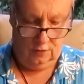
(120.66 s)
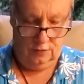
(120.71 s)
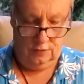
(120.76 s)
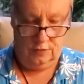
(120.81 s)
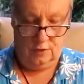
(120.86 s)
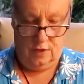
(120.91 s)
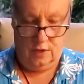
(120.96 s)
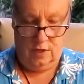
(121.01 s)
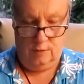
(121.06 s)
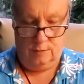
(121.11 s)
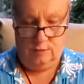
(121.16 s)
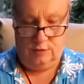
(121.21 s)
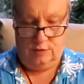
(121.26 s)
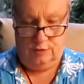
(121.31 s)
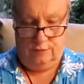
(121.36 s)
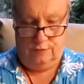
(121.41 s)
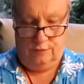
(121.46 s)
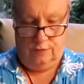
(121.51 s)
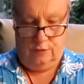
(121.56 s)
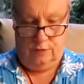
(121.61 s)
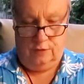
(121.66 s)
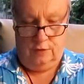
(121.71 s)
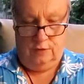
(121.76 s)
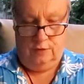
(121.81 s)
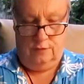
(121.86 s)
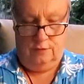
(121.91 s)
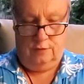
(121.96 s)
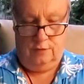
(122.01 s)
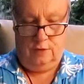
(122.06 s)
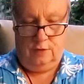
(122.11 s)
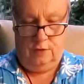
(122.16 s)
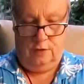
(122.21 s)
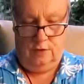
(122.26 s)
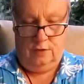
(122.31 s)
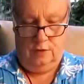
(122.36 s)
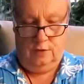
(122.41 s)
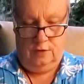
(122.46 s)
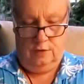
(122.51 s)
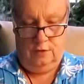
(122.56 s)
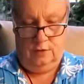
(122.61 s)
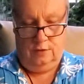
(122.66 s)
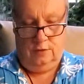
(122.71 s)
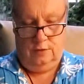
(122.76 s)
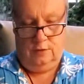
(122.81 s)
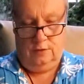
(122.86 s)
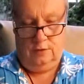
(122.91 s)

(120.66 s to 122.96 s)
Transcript: Time is a funny thing.